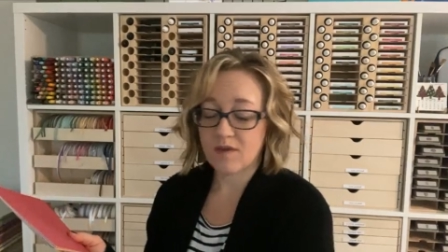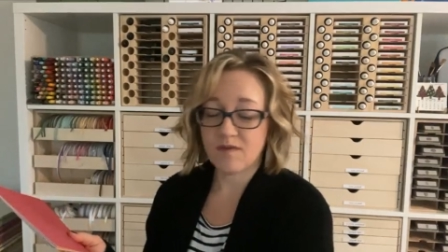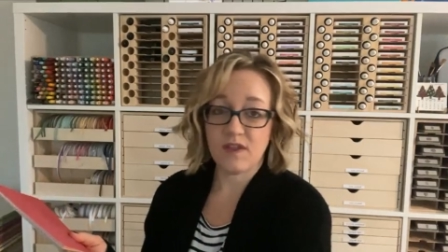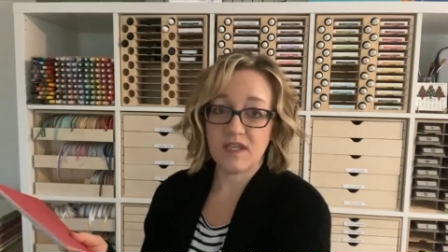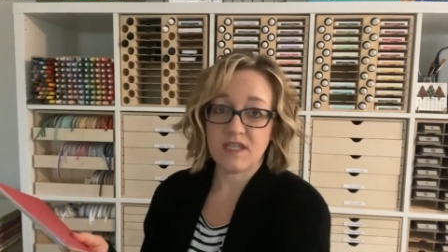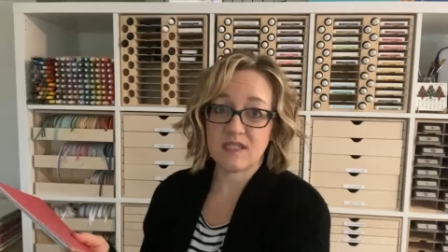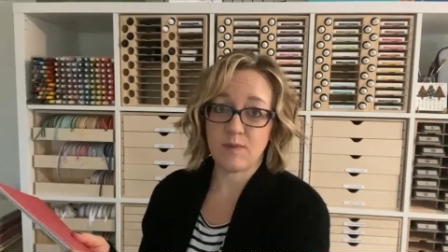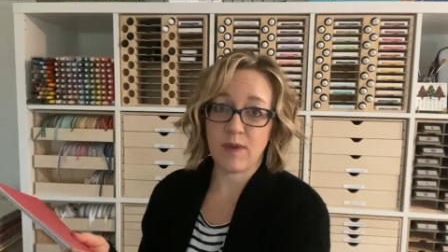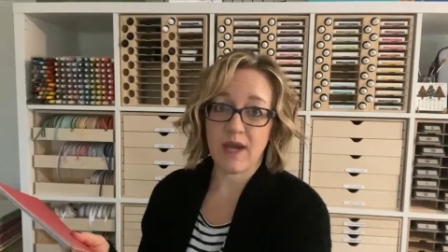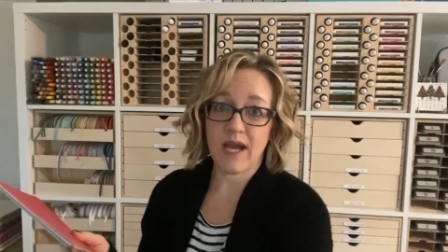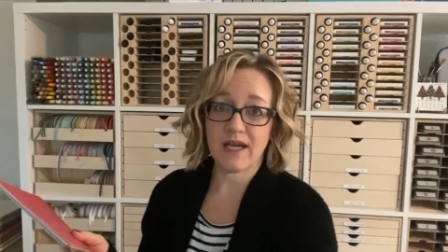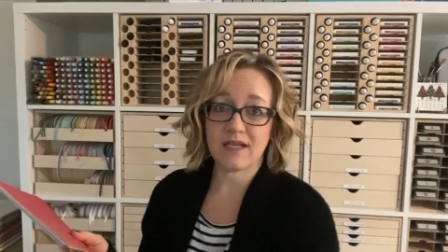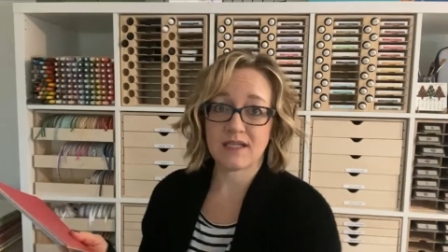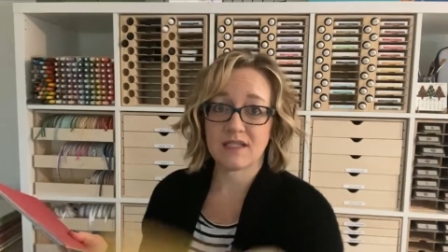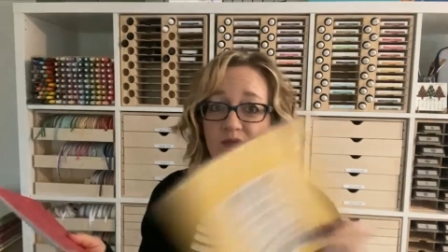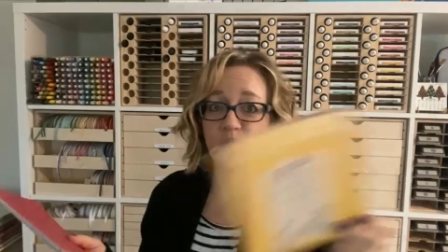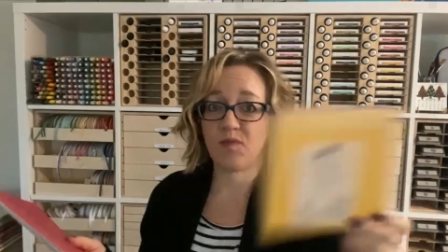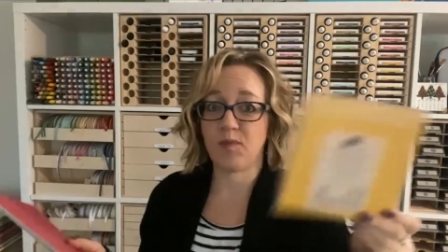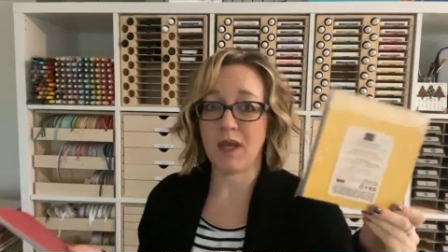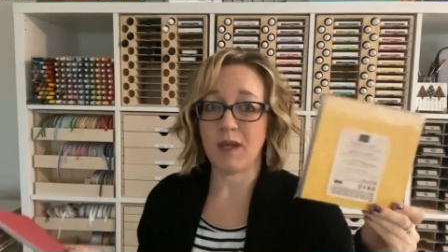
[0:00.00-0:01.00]
these packs
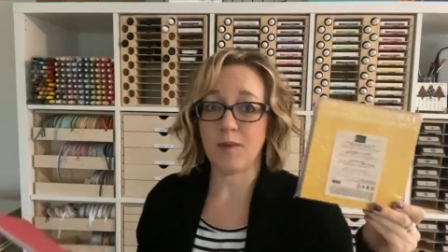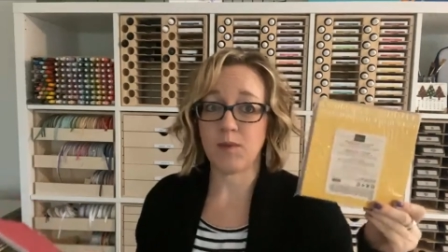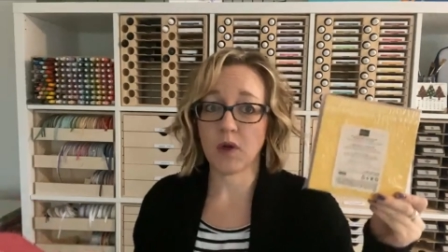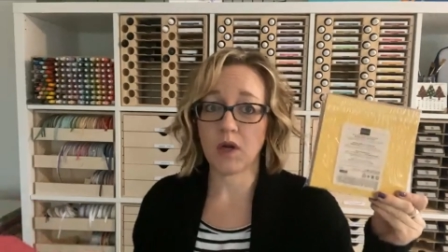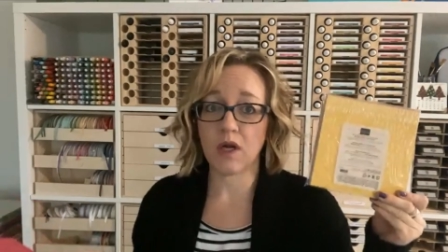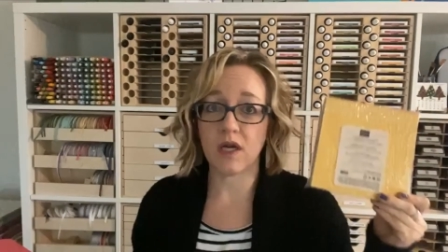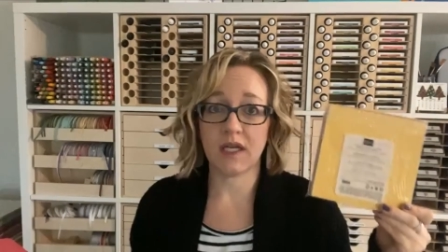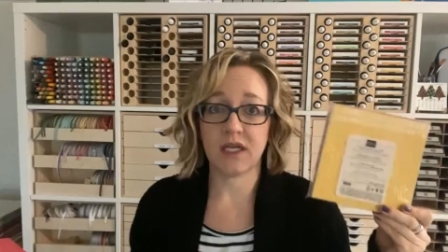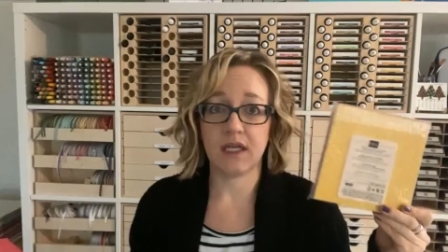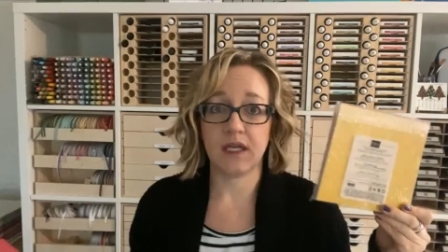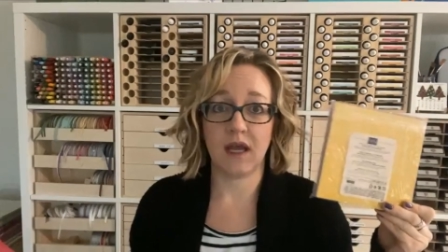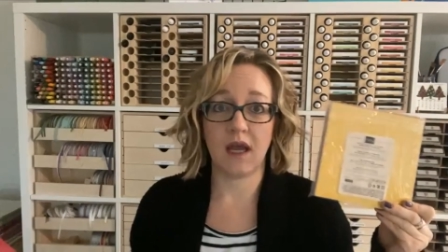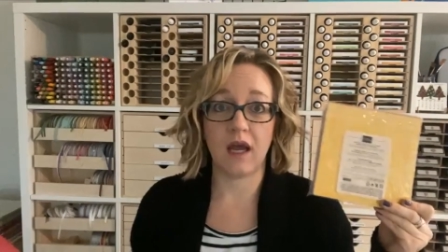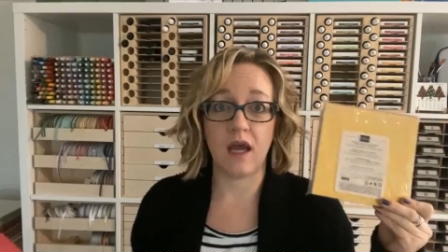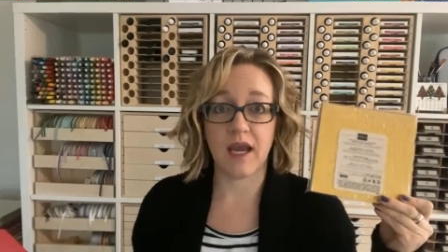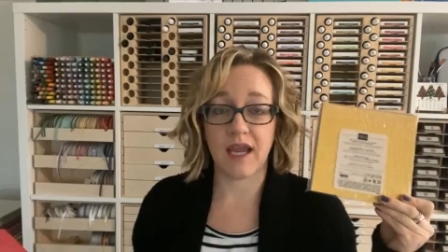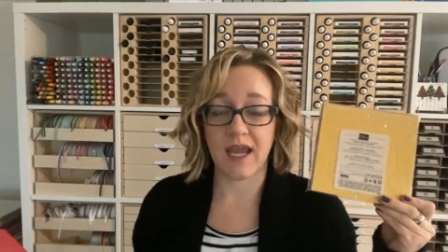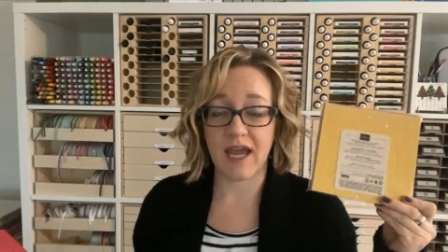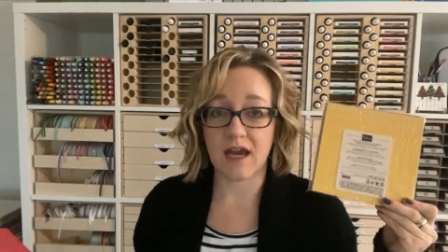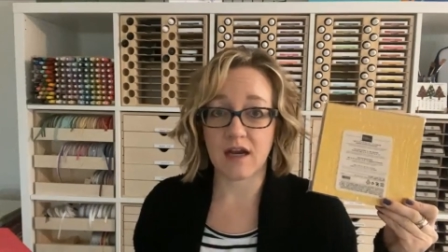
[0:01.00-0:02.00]
of paper in
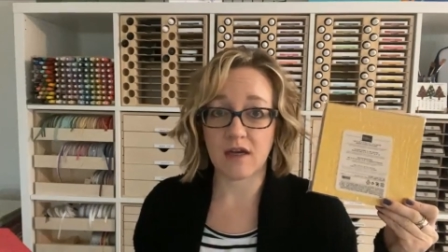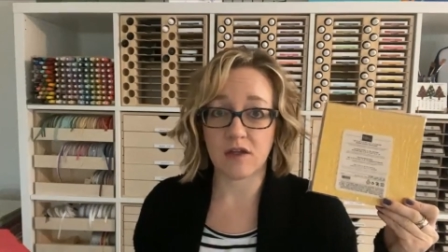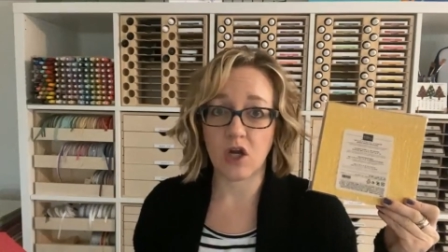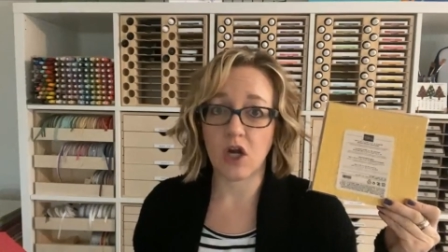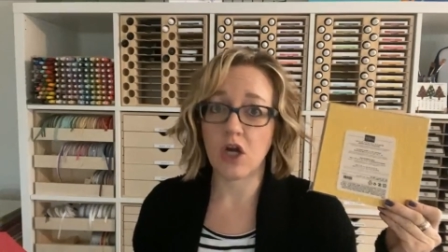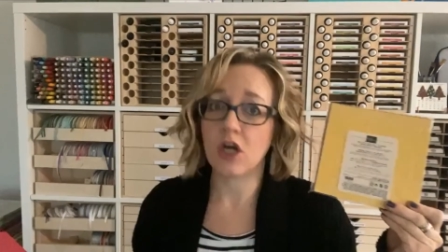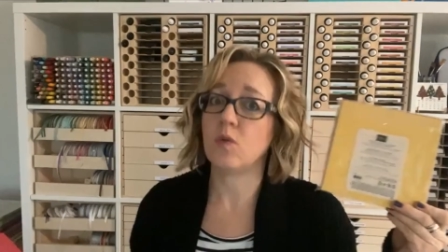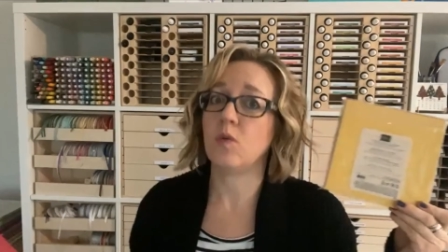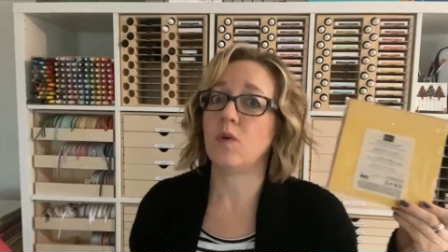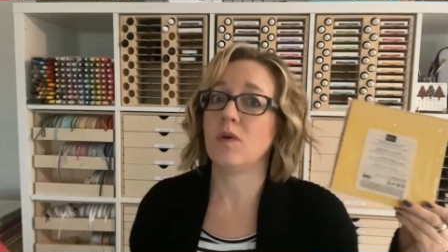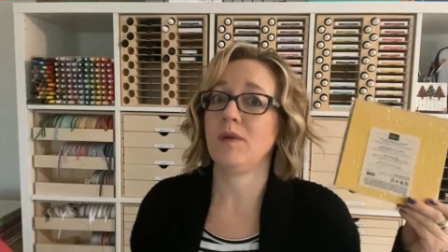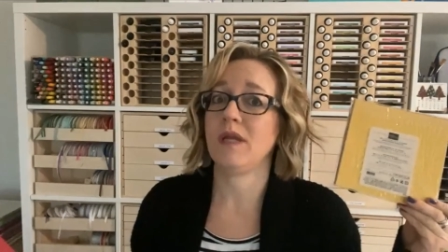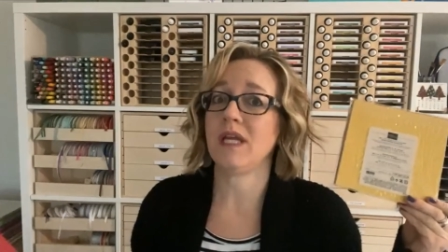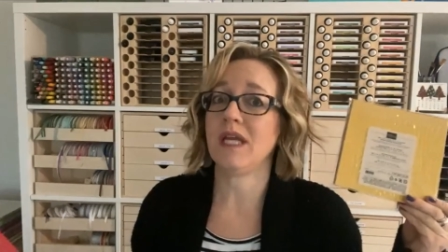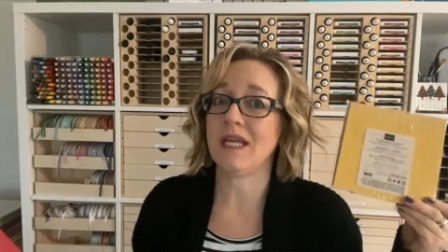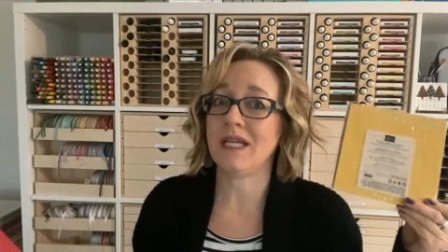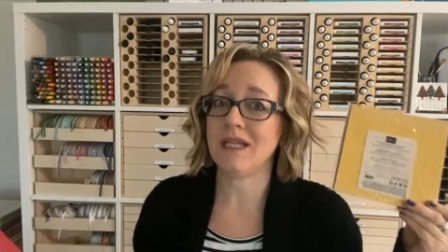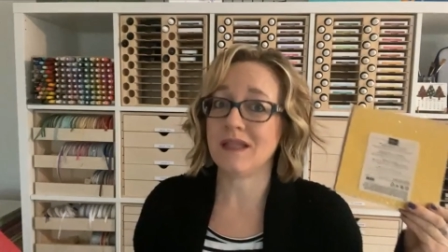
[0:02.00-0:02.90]
a catalog would be